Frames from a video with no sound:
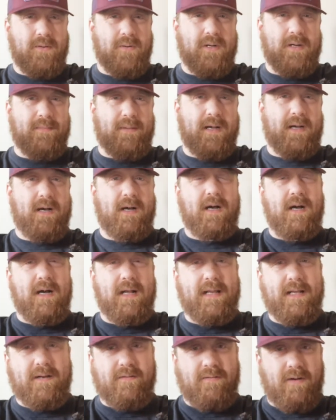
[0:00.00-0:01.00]
talking about
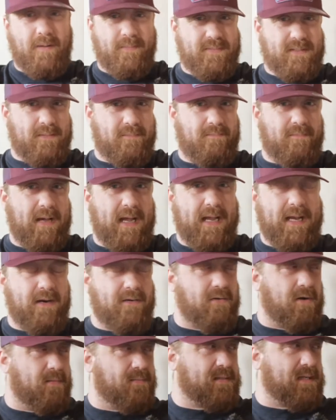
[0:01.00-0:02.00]
early crops and
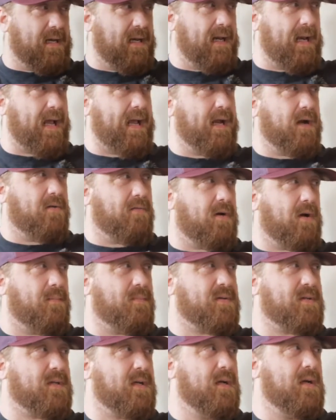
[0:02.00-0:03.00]
main crops and late
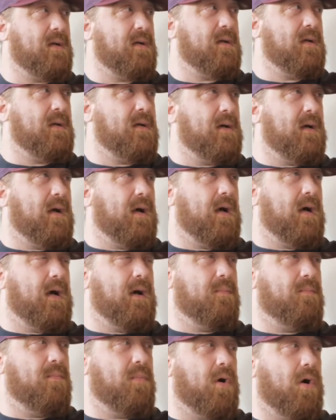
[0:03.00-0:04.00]
crops.
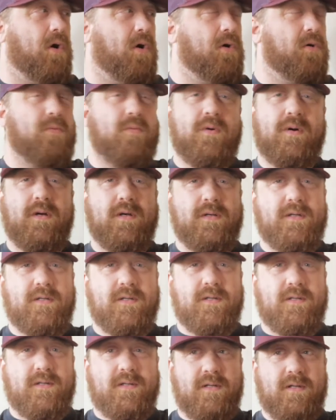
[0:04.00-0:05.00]
I
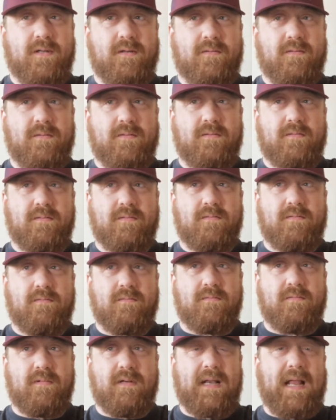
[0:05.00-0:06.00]
was
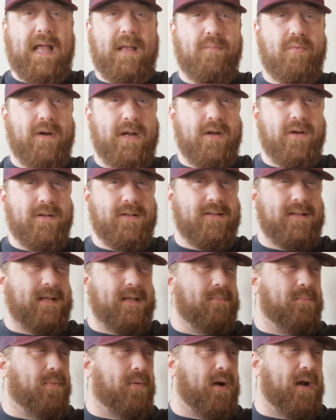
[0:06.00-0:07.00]
labouring under
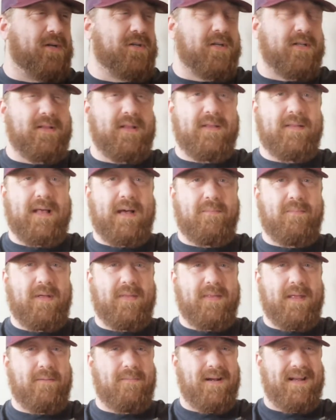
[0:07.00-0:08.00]
the impression that that
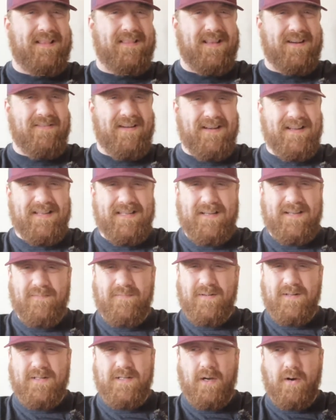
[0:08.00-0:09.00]
meant they went in the ground at
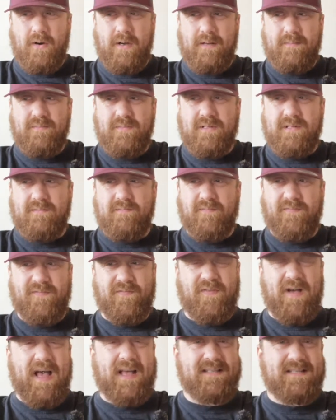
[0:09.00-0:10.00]
different times,
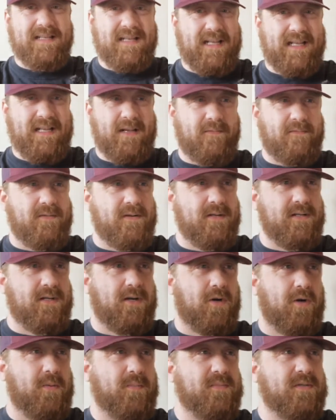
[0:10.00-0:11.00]
vastly different
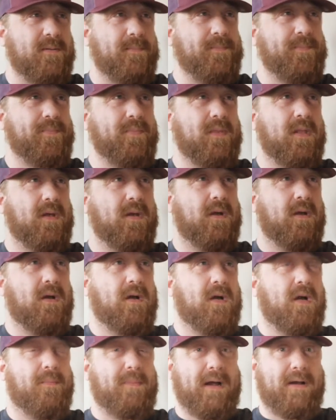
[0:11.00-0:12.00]
times.
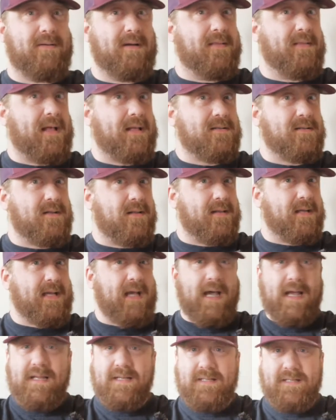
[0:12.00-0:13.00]
Apparently that's not the
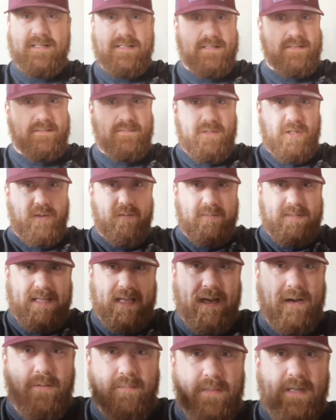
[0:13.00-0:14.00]
case. You
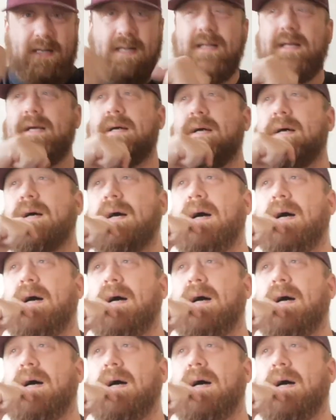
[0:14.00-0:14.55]
tell me.